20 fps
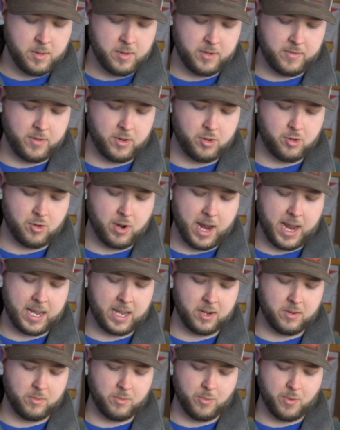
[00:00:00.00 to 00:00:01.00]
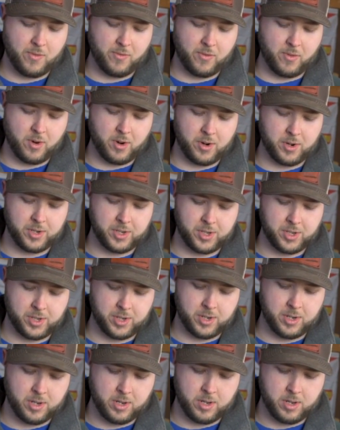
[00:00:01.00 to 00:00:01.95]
If you drag it in reverse,